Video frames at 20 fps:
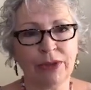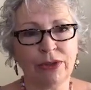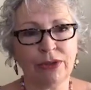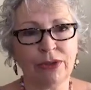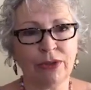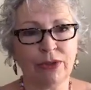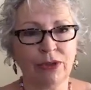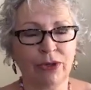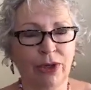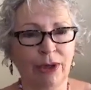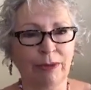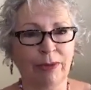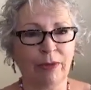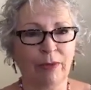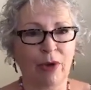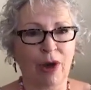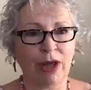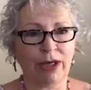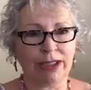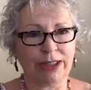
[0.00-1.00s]
so don't get me
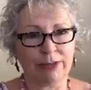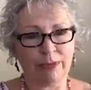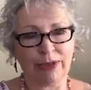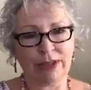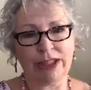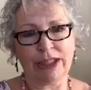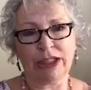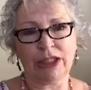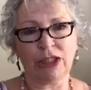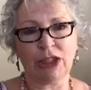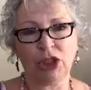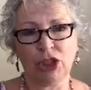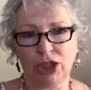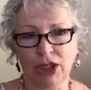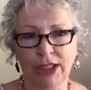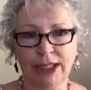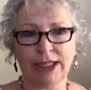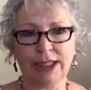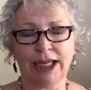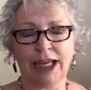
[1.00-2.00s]
wrong, it wasn't just
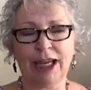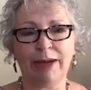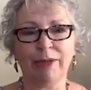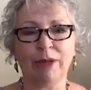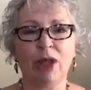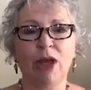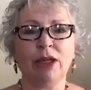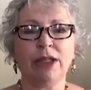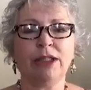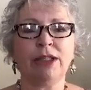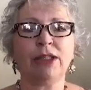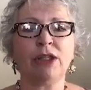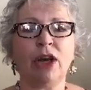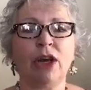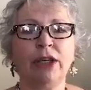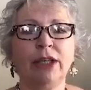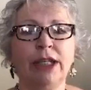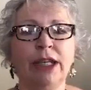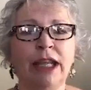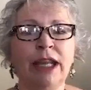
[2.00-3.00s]
Jigs that came along and
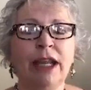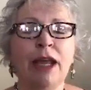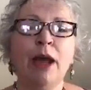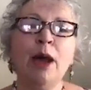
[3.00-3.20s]
started it.